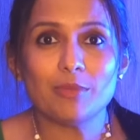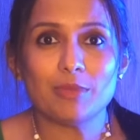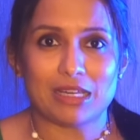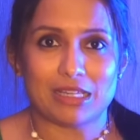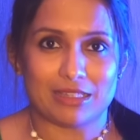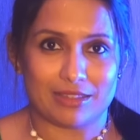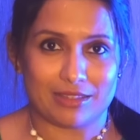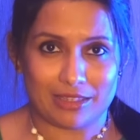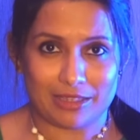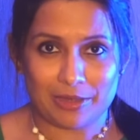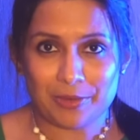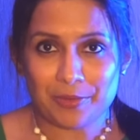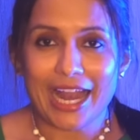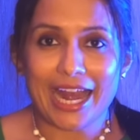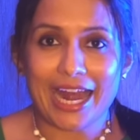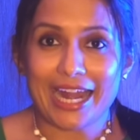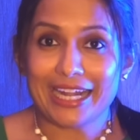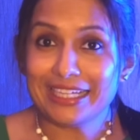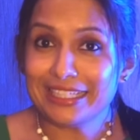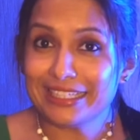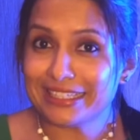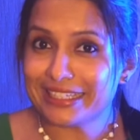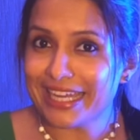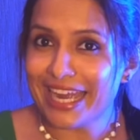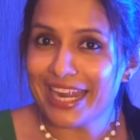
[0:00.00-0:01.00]
means
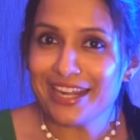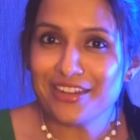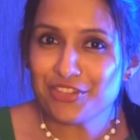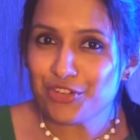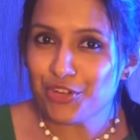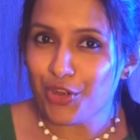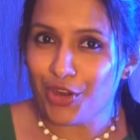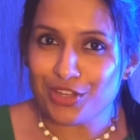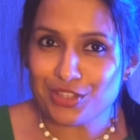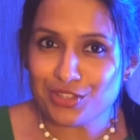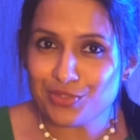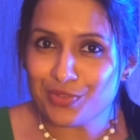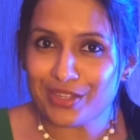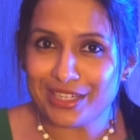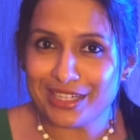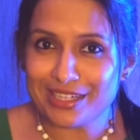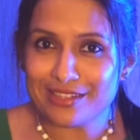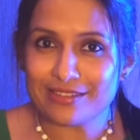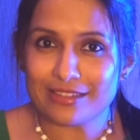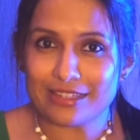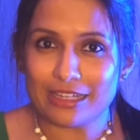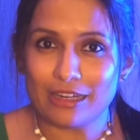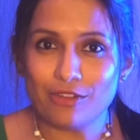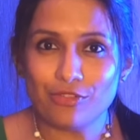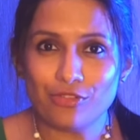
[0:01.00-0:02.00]
and that transfer
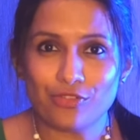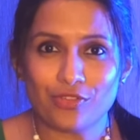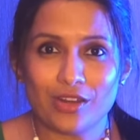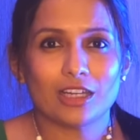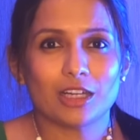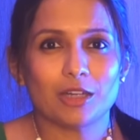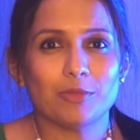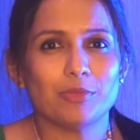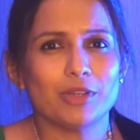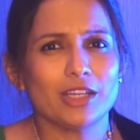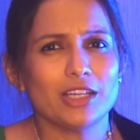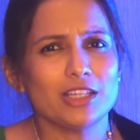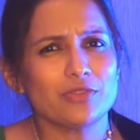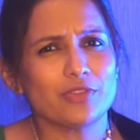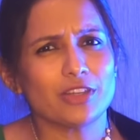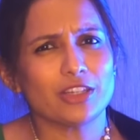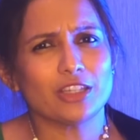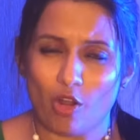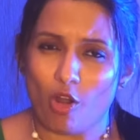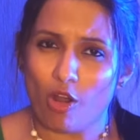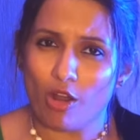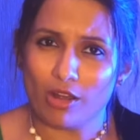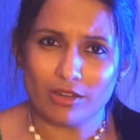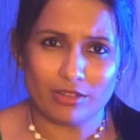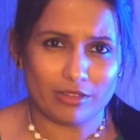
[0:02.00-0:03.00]
itself complies with
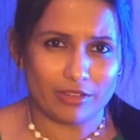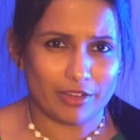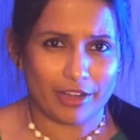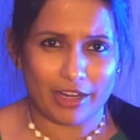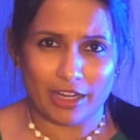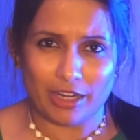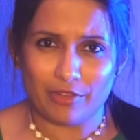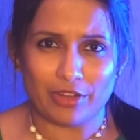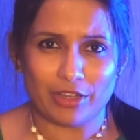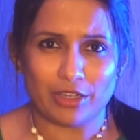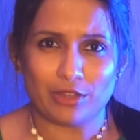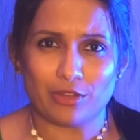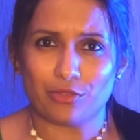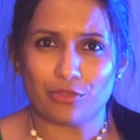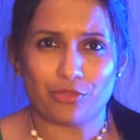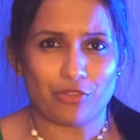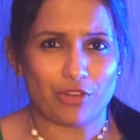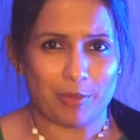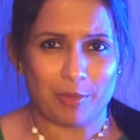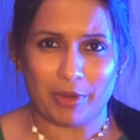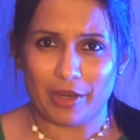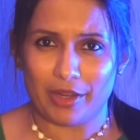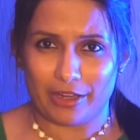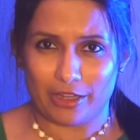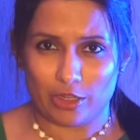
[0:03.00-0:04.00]
all relevant
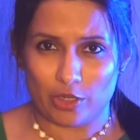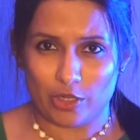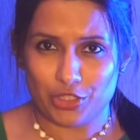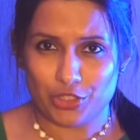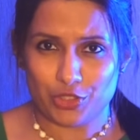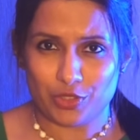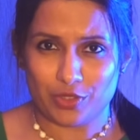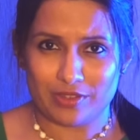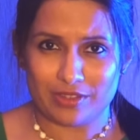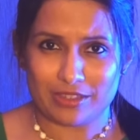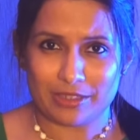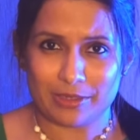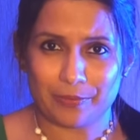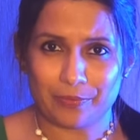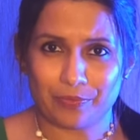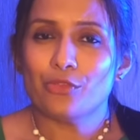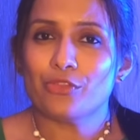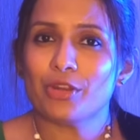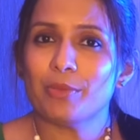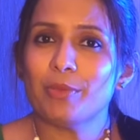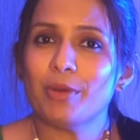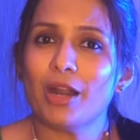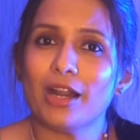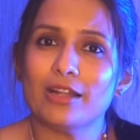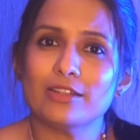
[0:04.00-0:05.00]
FEMA regulations.
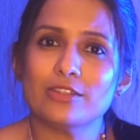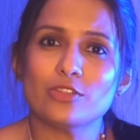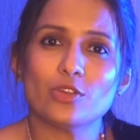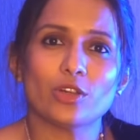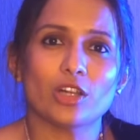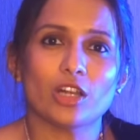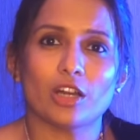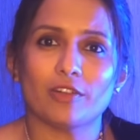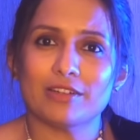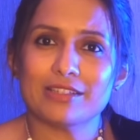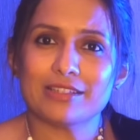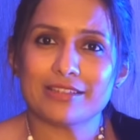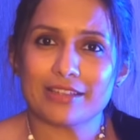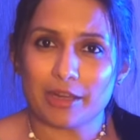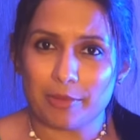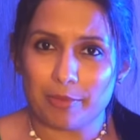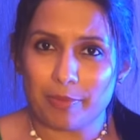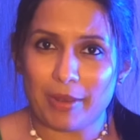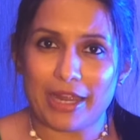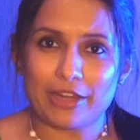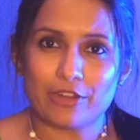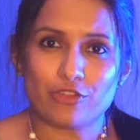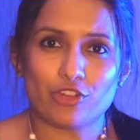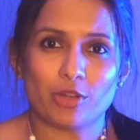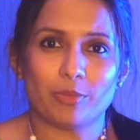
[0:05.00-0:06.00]
FEMA also governs the
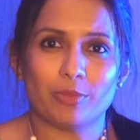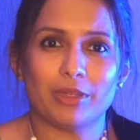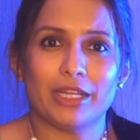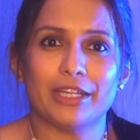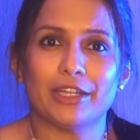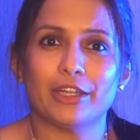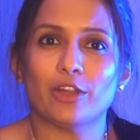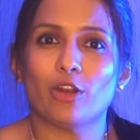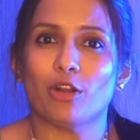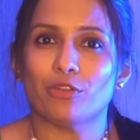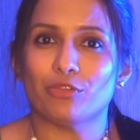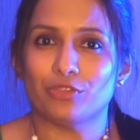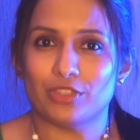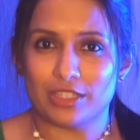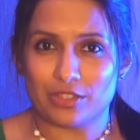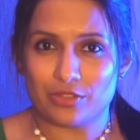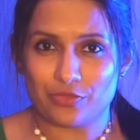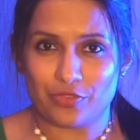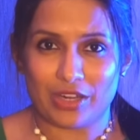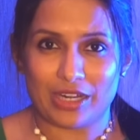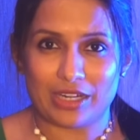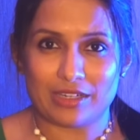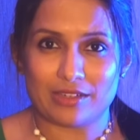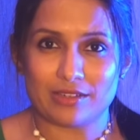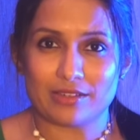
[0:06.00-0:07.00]
repatriability of these
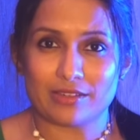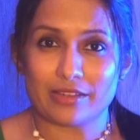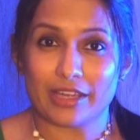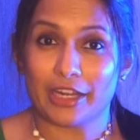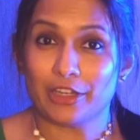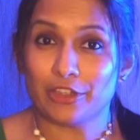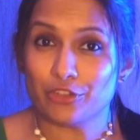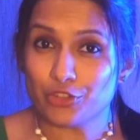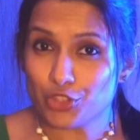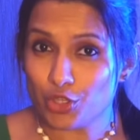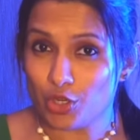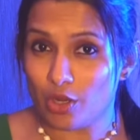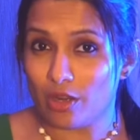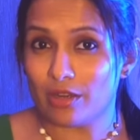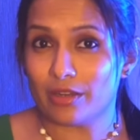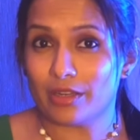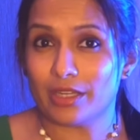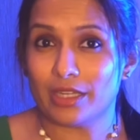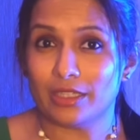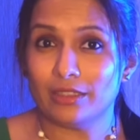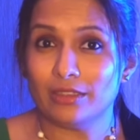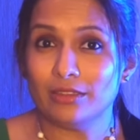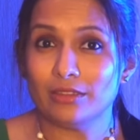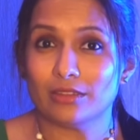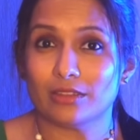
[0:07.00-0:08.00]
funds,
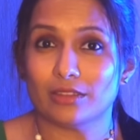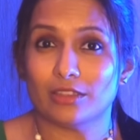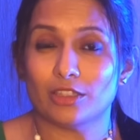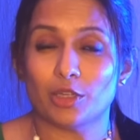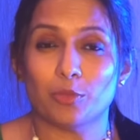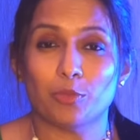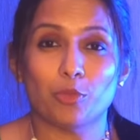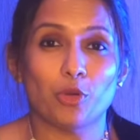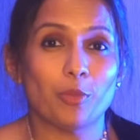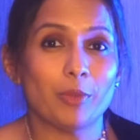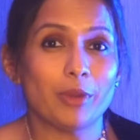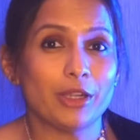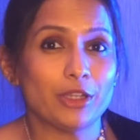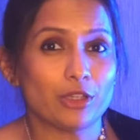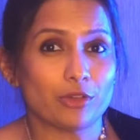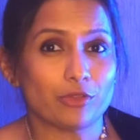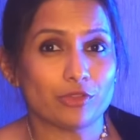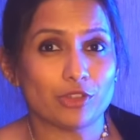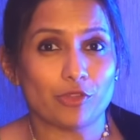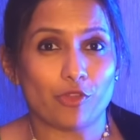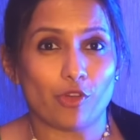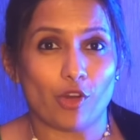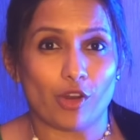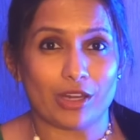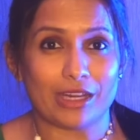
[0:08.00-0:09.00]
ensuring the movement of
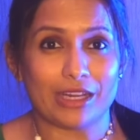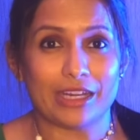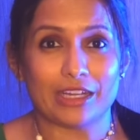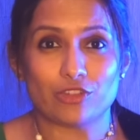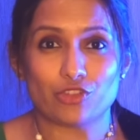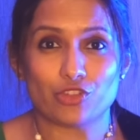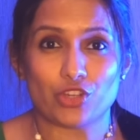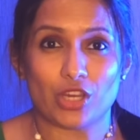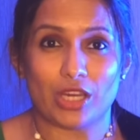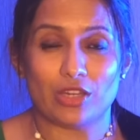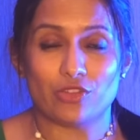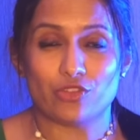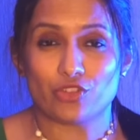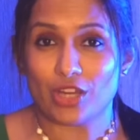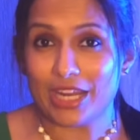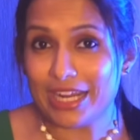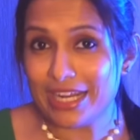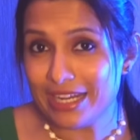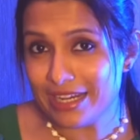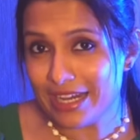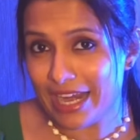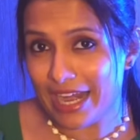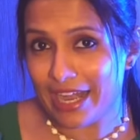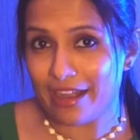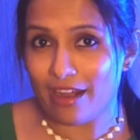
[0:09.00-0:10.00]
the foreign exchange
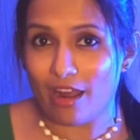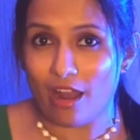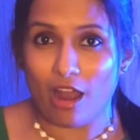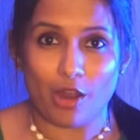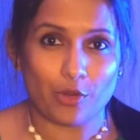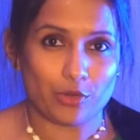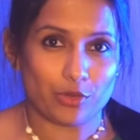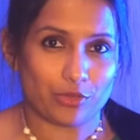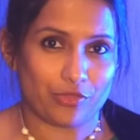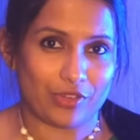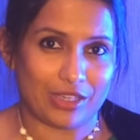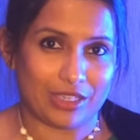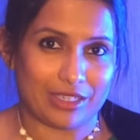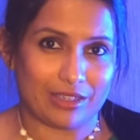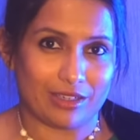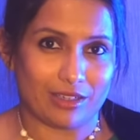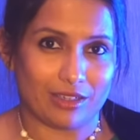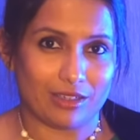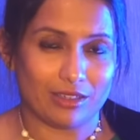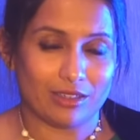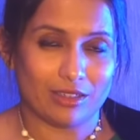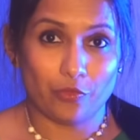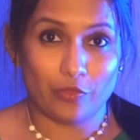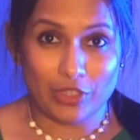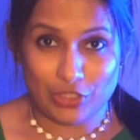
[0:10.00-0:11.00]
in and out of
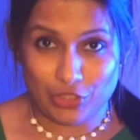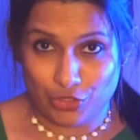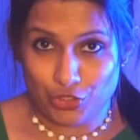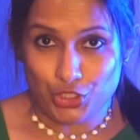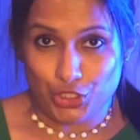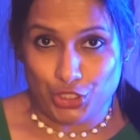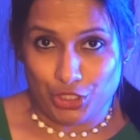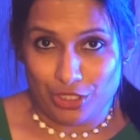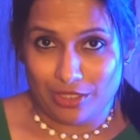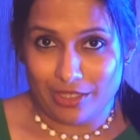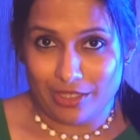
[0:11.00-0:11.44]
India, which